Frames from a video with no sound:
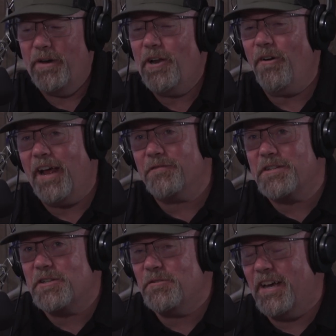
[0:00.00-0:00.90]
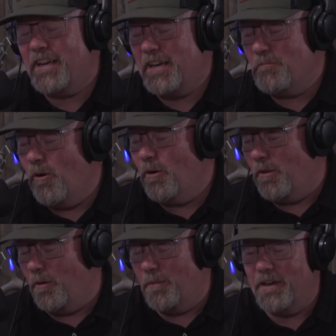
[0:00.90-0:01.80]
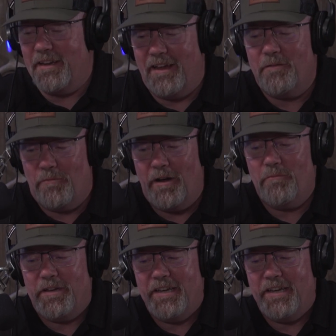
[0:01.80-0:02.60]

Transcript: We don't have to do that anymore, though. But yeah, what we